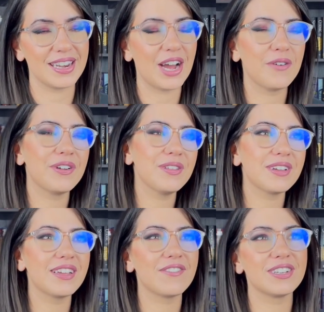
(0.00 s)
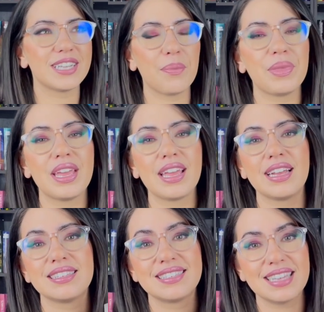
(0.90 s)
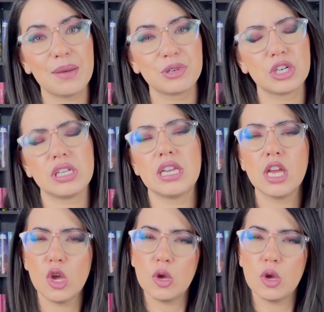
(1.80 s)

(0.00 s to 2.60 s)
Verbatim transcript: Now, if you're looking for something exceptionally